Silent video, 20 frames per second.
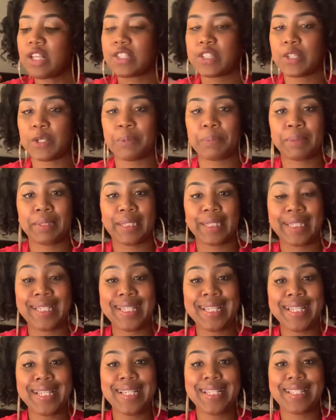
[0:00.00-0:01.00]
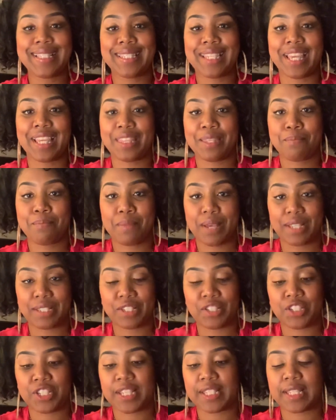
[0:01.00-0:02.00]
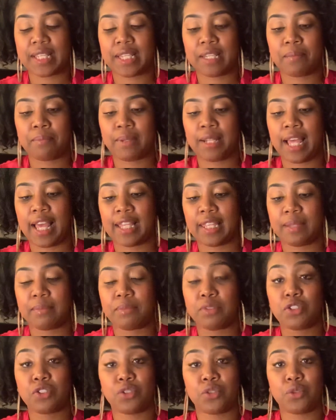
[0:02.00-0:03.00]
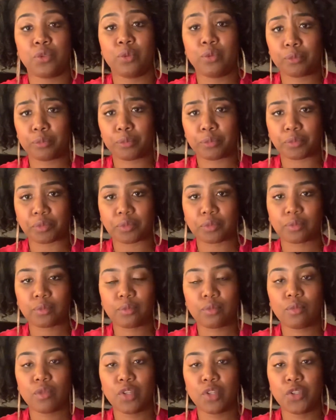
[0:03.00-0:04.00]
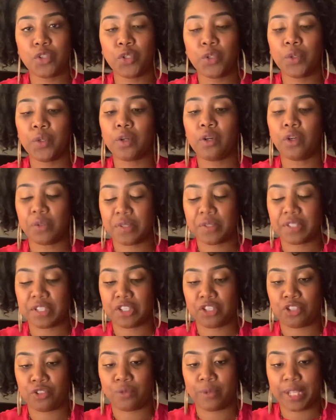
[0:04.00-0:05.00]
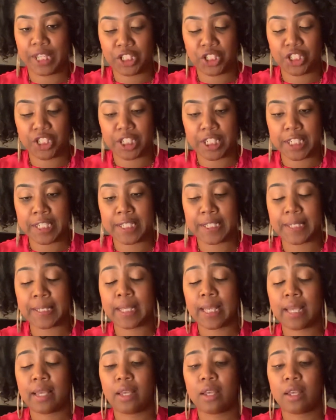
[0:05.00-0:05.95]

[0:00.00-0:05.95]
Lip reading: So please take the messages and apply them to your own situations.